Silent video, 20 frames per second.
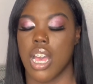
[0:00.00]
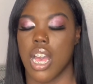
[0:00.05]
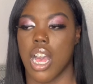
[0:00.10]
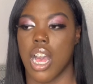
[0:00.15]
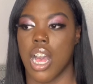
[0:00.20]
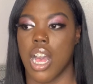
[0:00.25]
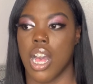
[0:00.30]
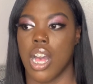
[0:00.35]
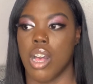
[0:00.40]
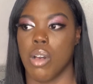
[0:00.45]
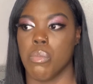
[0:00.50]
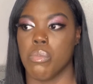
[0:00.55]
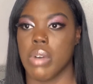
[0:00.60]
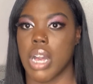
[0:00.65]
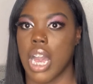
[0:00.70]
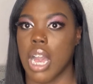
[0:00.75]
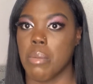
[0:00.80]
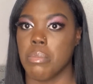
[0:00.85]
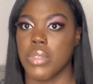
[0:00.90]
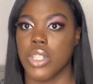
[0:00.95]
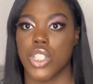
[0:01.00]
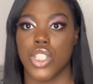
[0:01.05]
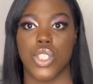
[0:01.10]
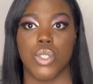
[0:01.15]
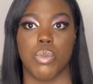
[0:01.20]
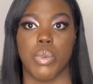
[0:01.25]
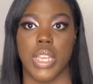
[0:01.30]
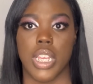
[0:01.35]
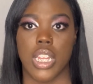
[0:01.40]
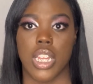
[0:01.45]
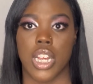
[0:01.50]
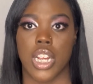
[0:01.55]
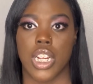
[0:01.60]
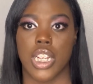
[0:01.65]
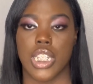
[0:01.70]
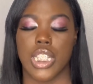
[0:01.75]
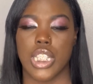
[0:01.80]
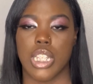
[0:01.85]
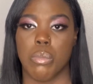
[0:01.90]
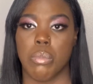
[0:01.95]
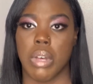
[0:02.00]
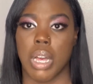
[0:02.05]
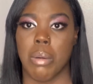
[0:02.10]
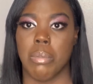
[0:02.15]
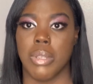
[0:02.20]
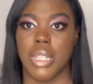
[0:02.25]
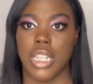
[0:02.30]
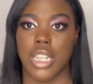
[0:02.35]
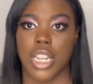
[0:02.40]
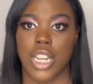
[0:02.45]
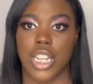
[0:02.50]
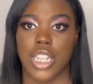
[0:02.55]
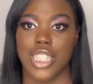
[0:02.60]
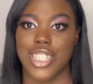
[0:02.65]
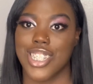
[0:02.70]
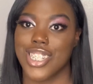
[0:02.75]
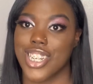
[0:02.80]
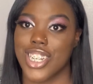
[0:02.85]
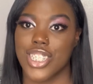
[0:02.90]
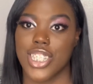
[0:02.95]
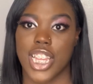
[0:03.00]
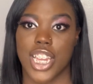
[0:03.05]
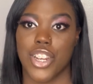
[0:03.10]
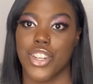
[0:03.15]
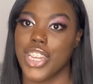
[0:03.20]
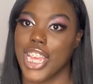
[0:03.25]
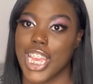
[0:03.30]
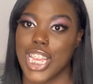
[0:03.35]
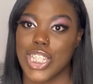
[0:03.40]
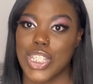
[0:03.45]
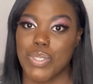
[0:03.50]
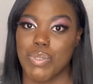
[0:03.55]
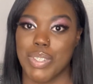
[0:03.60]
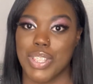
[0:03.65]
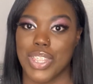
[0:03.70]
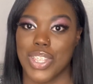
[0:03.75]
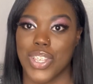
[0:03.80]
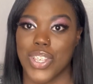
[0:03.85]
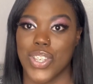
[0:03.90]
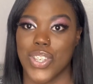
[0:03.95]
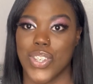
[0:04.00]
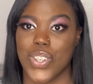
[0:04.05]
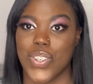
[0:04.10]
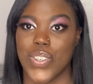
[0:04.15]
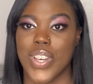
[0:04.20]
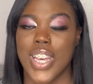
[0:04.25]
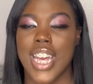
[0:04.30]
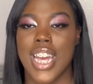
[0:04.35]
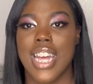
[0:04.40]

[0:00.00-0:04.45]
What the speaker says: I'm the sweet nurse, the bubbly nurse, the nurse that'll dance with you,